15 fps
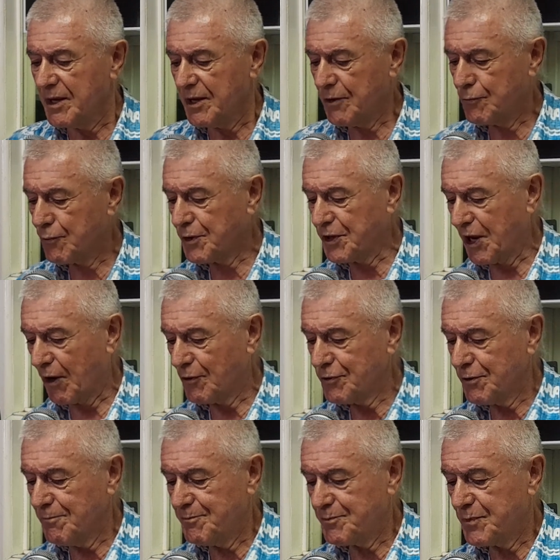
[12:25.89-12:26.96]
He took it
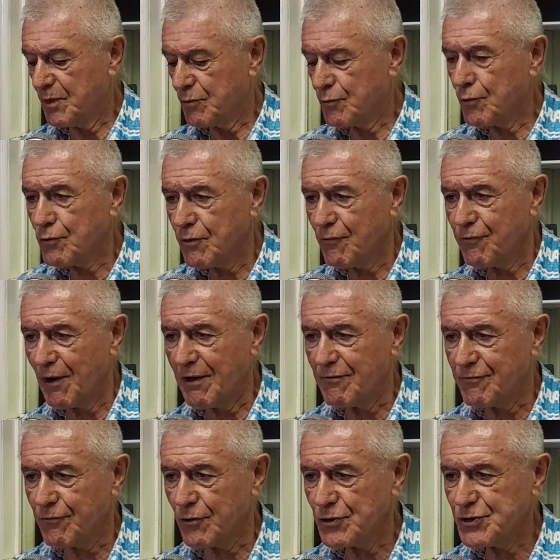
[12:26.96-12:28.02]
out, took the flying
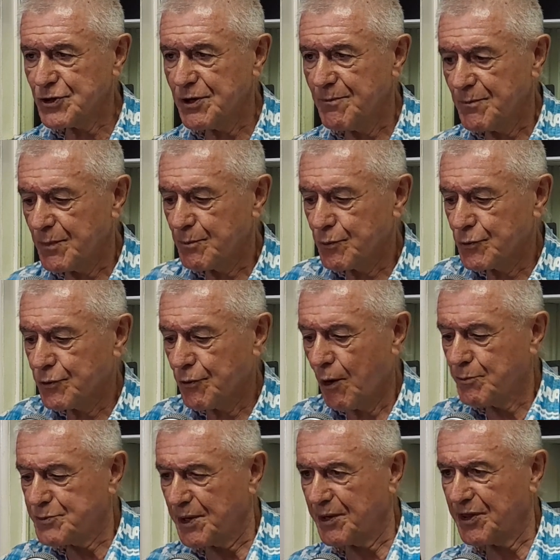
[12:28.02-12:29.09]
fox, put
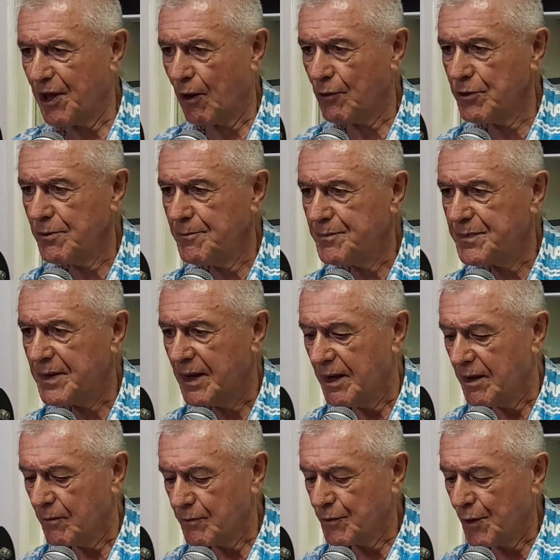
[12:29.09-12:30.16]
upside down.
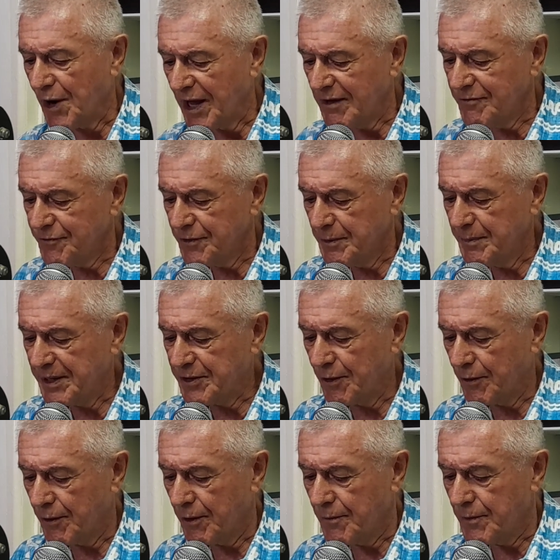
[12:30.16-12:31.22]
With a knife, he made
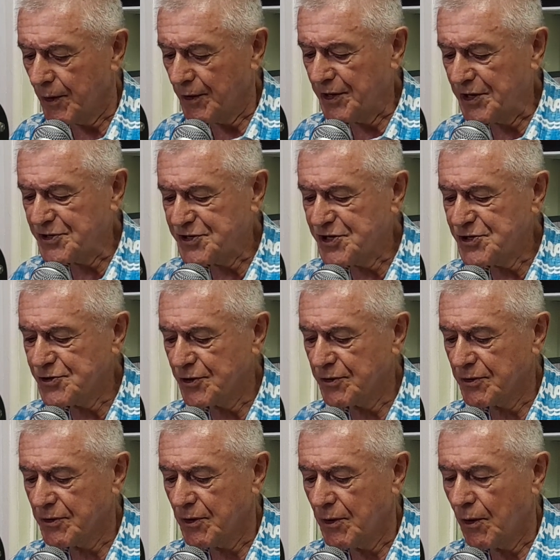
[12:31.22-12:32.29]
an
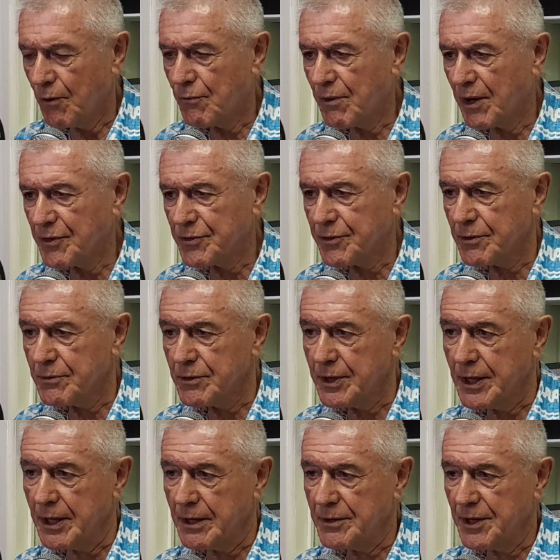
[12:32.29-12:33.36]
incision around
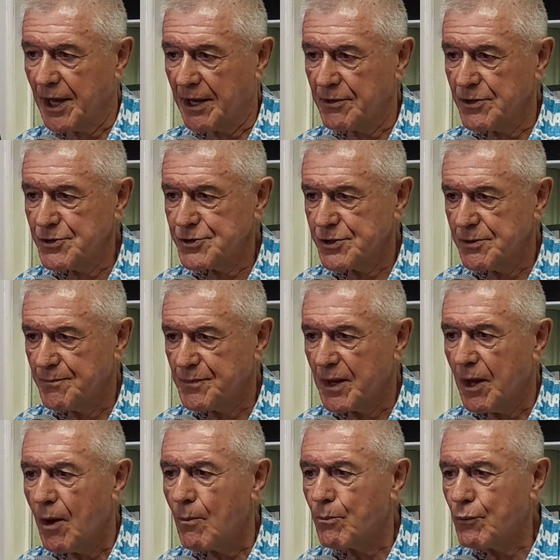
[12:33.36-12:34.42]
the anus,
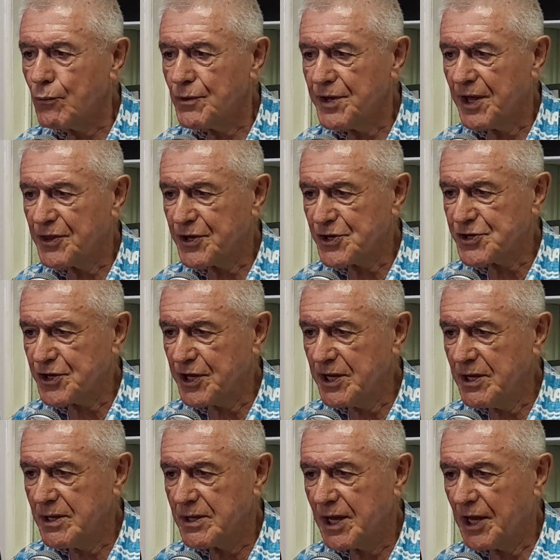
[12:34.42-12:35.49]
pulled the
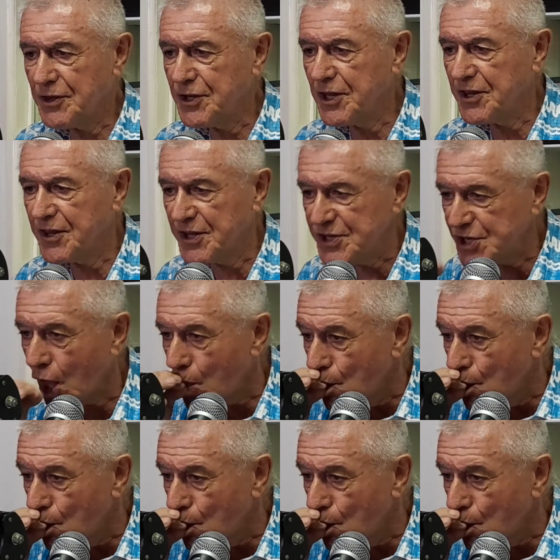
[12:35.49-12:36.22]
intestine, and did this.